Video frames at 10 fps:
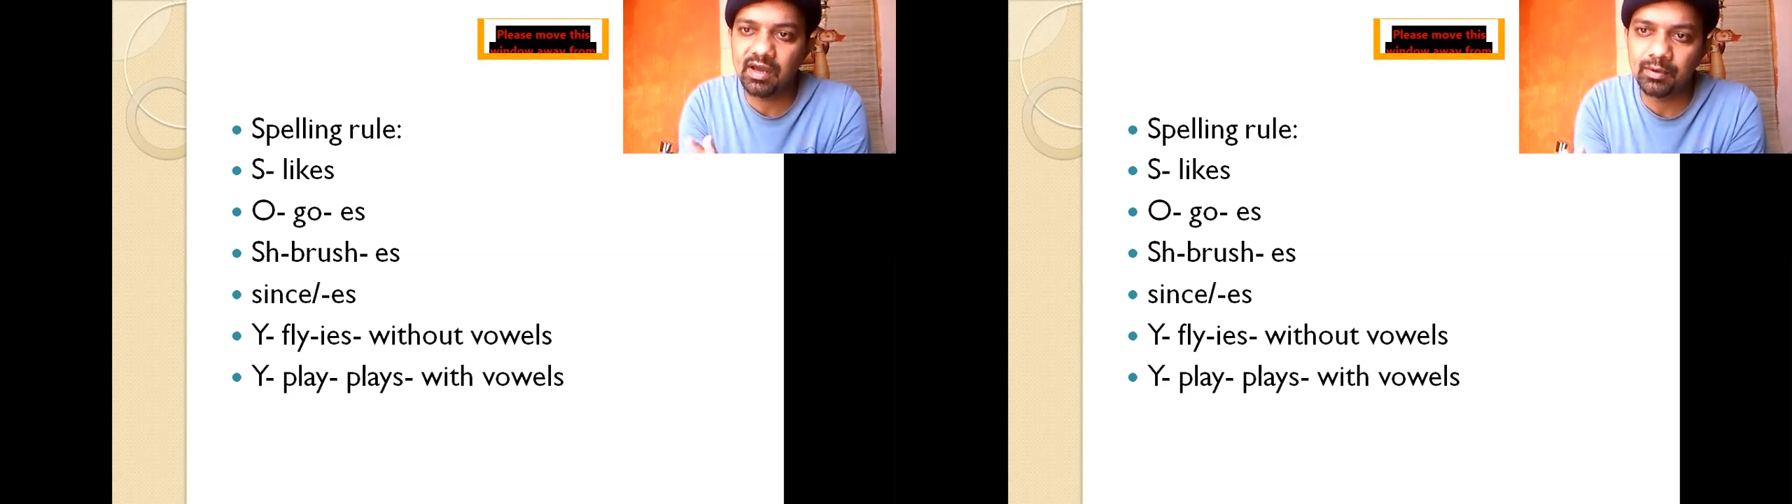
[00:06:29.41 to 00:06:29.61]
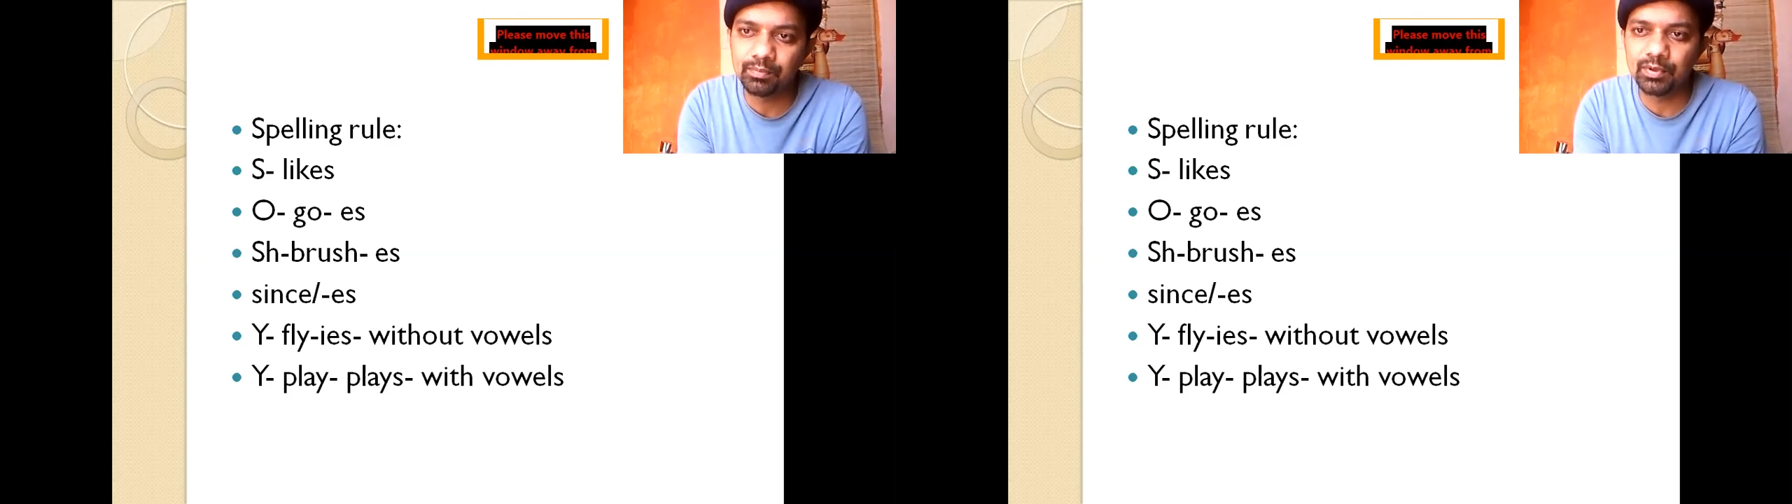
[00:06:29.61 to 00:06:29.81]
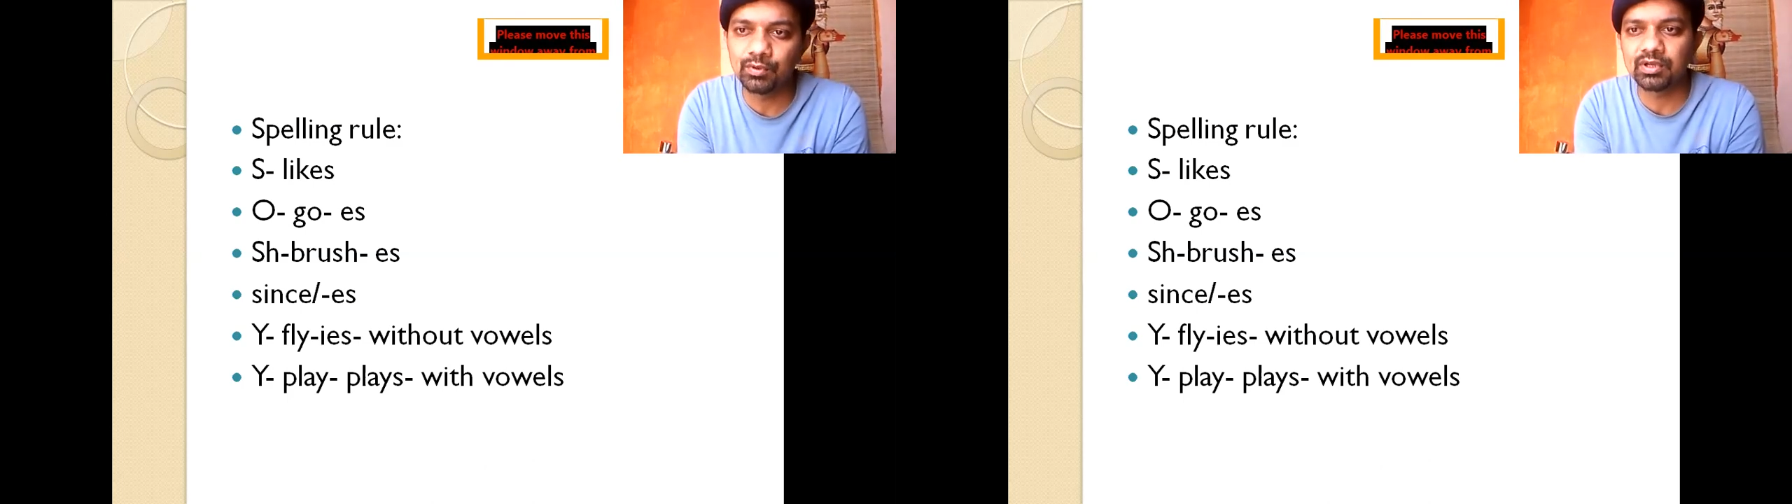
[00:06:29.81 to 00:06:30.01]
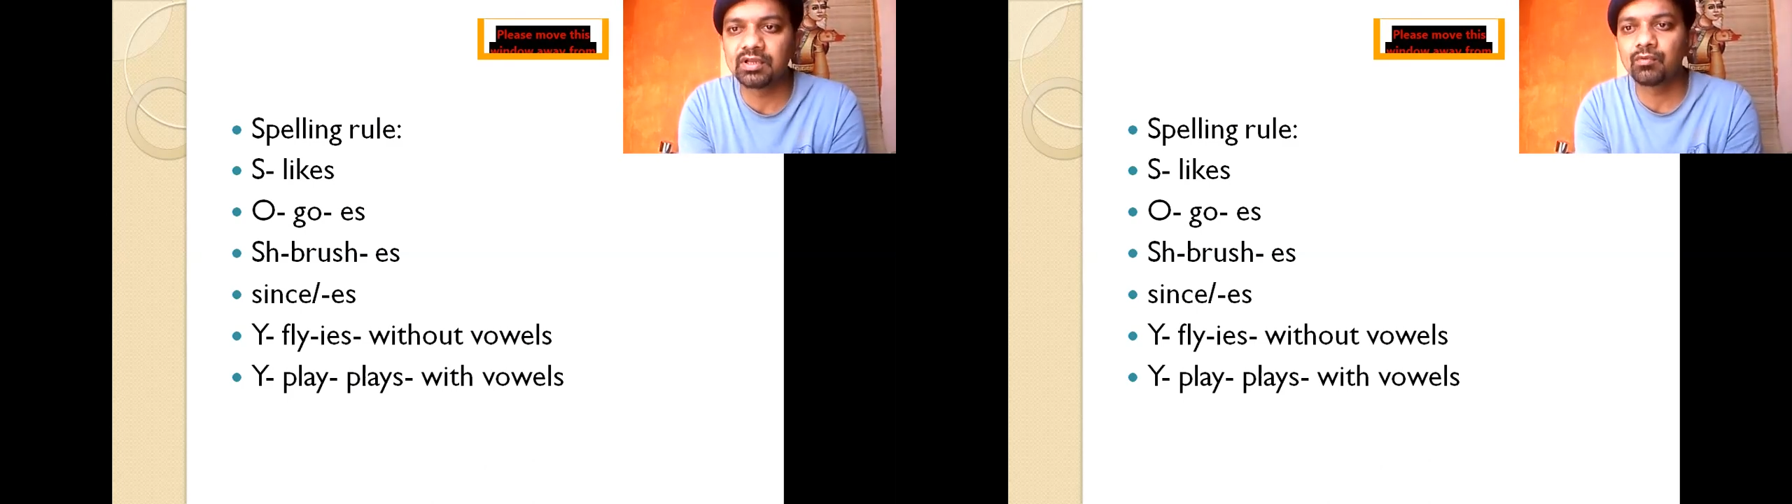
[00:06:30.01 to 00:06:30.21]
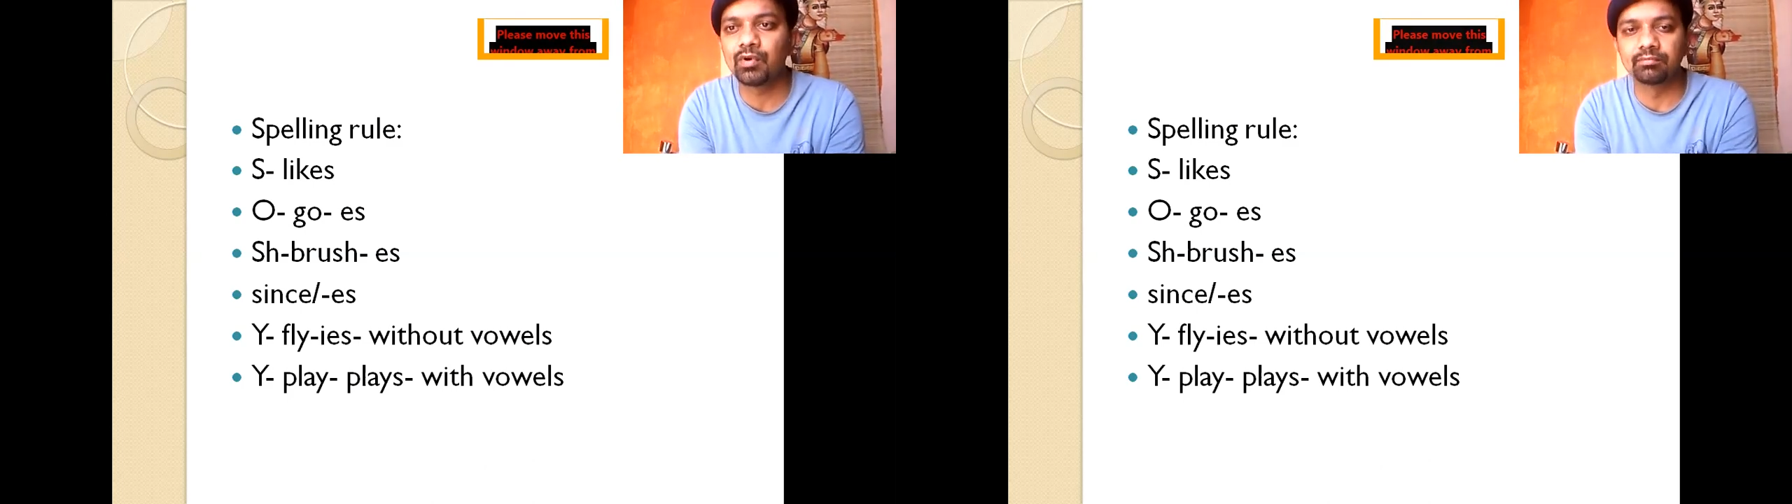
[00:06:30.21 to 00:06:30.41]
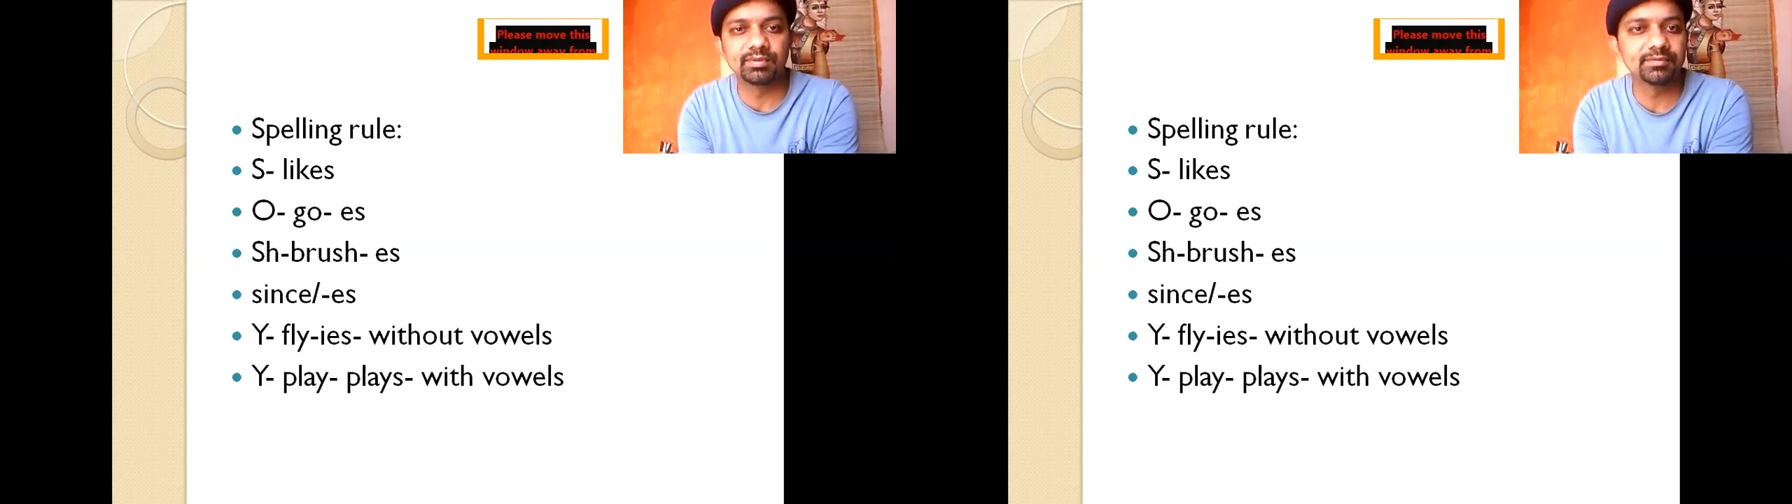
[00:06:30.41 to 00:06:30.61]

or plural verb.